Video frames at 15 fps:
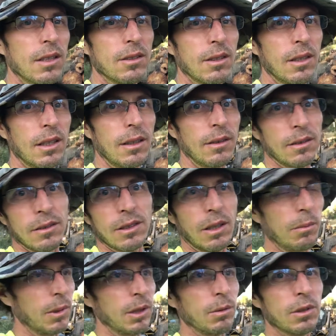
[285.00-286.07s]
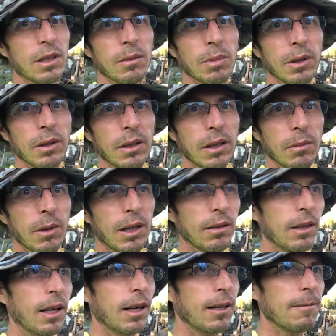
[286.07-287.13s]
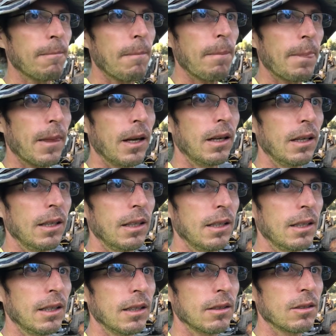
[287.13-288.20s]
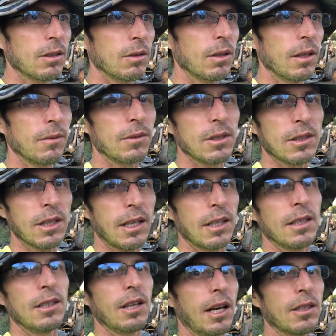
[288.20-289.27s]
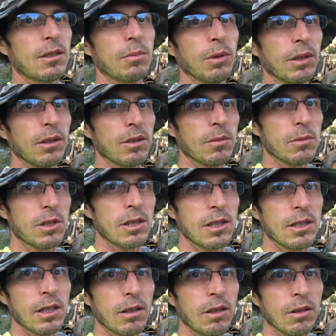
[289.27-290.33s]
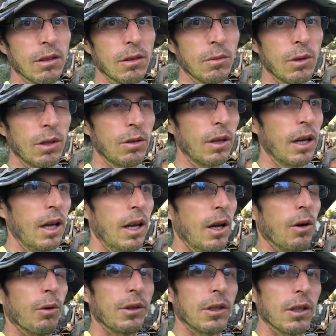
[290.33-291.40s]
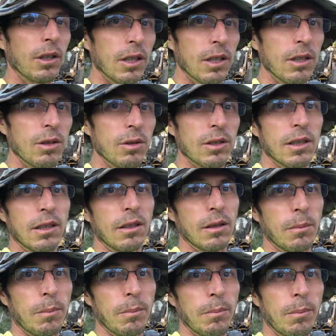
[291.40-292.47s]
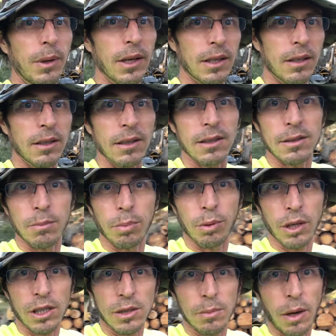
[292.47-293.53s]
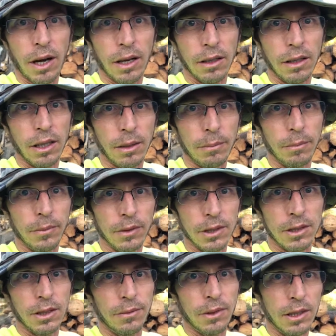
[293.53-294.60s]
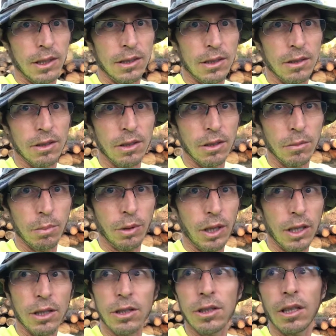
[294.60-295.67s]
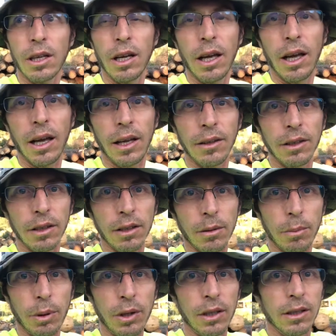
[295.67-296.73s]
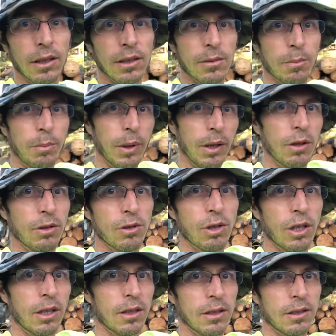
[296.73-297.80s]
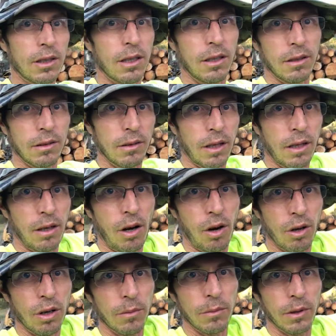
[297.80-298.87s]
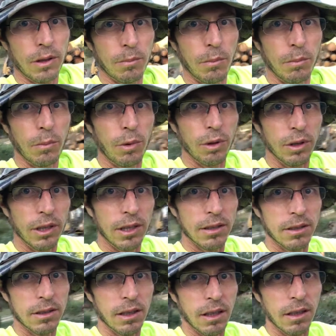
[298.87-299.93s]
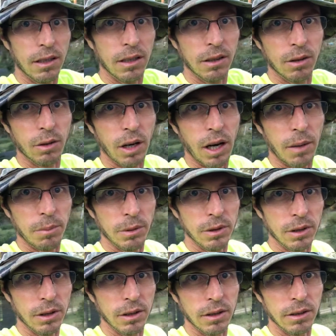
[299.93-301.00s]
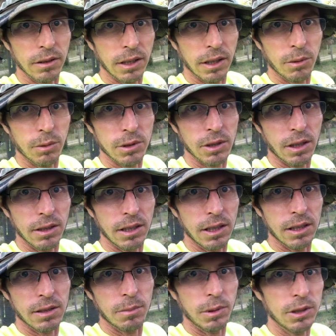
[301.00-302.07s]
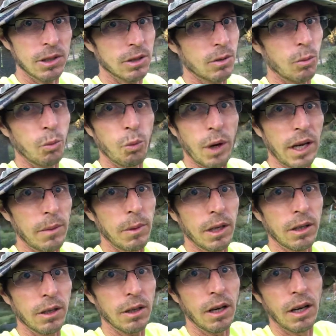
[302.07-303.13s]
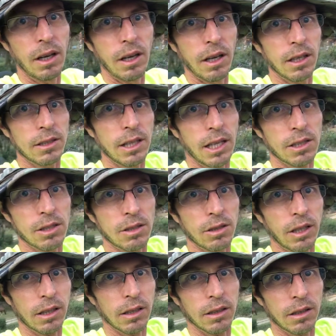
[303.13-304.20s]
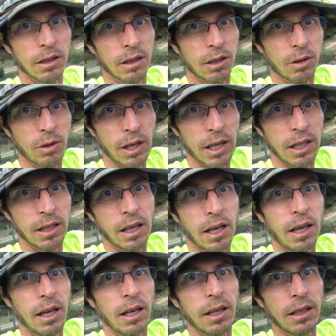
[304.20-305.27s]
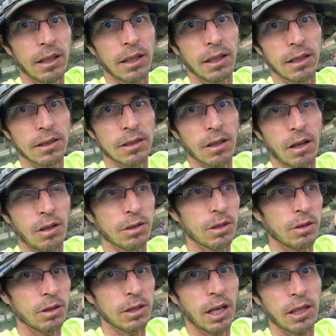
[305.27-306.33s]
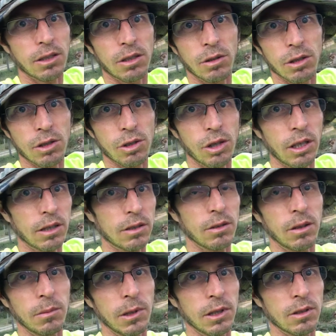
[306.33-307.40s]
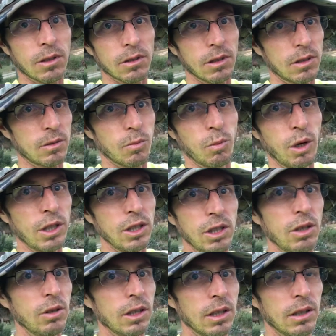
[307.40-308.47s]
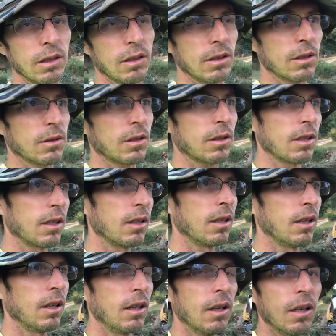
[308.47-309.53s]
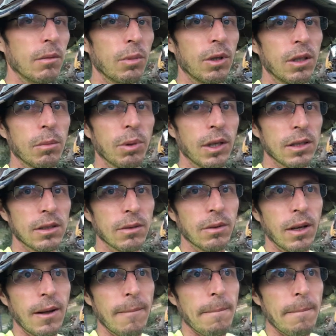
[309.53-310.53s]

So they somebody was complaining about that, and uh, so they've decided not to bring those machines out here on the road. What they're going to do is they're going to pick this brush pile up, the stuff that is considered brush, and they're going to put it in this big old truck that's got a, a arm, more or less it's got a grappler like what's on these, but just way bigger, attached to a, a crane, and then it's also attached to a truck. So I mean, it's this one unit. is pretty impressive.